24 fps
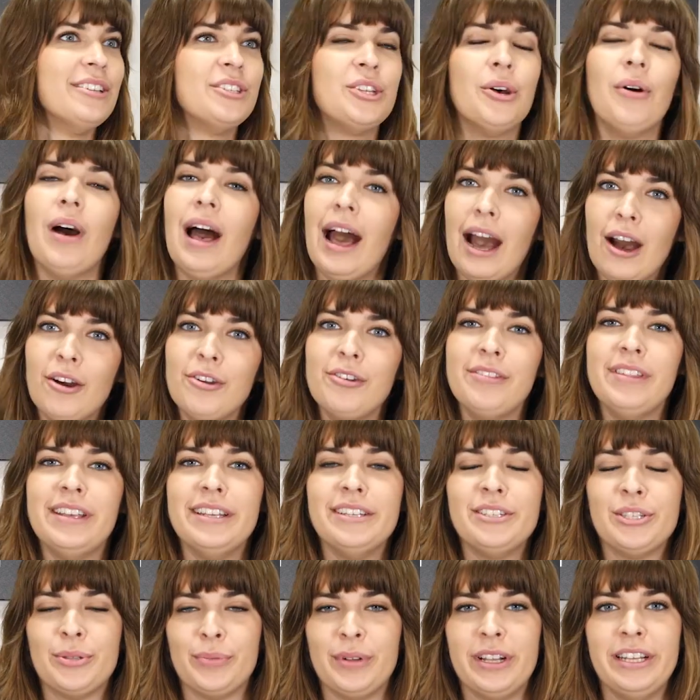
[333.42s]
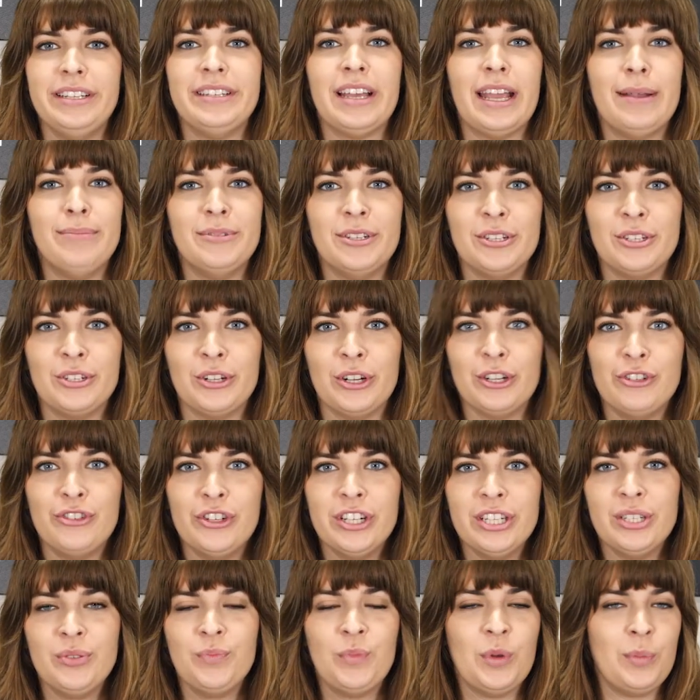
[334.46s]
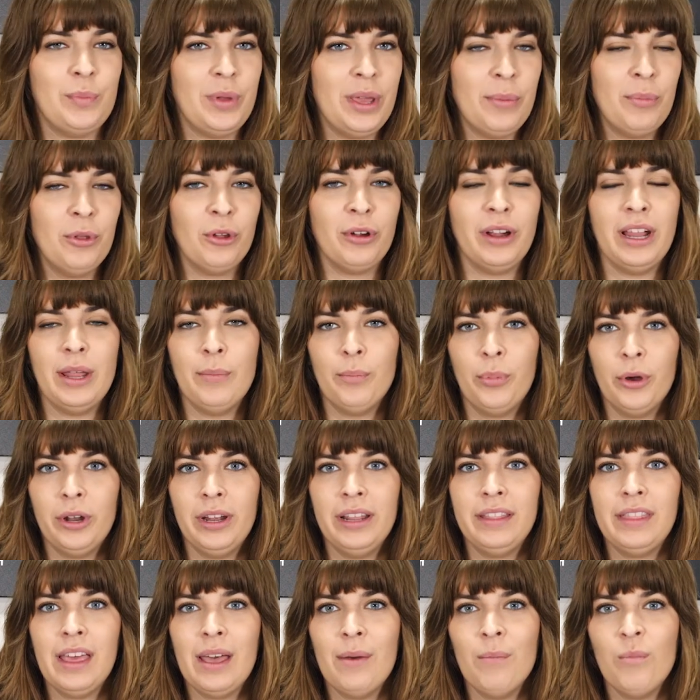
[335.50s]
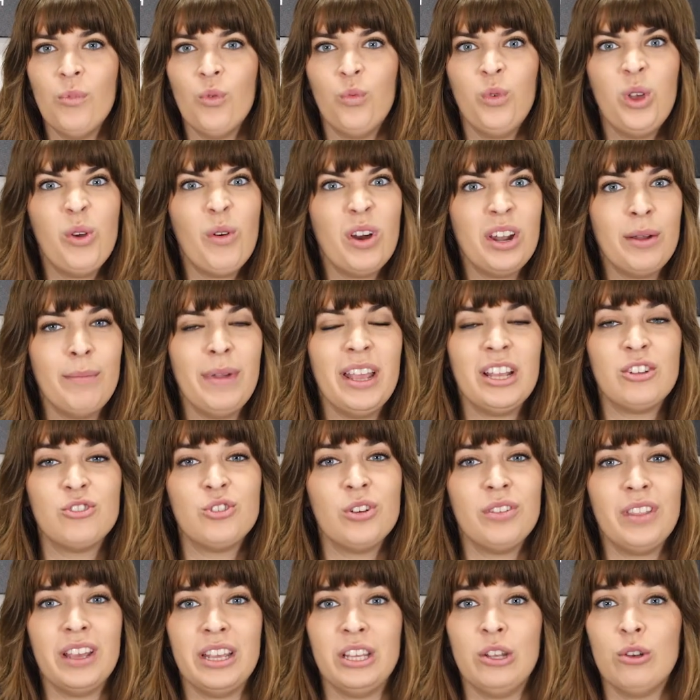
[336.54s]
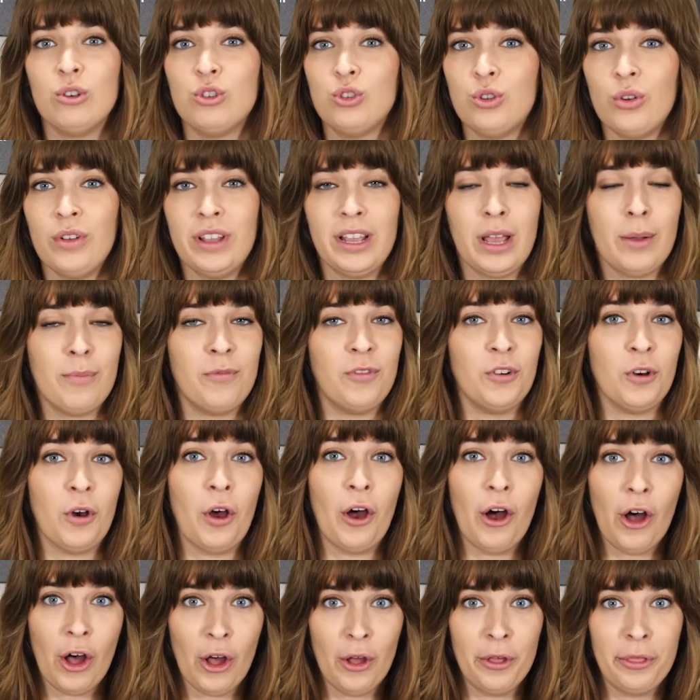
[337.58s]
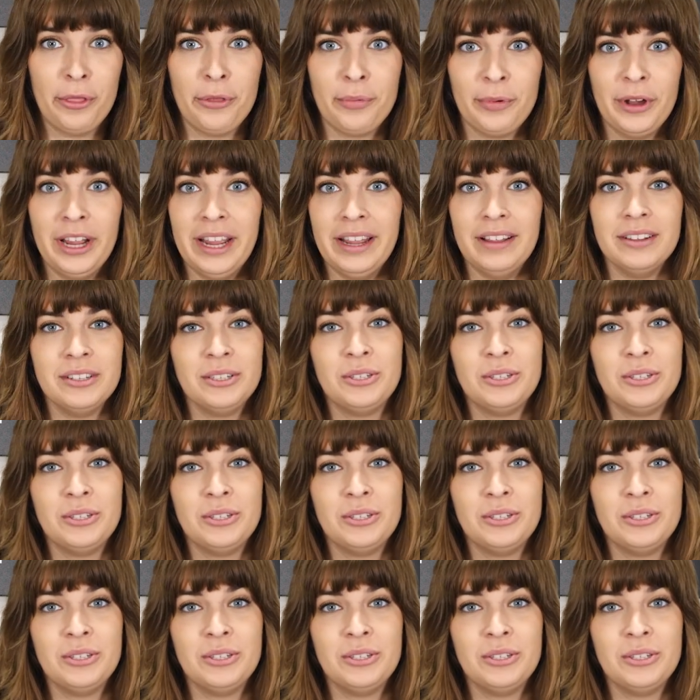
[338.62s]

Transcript: So out of these three types of searches, when people are inputting them, we want to make sure that you're showing up for all three.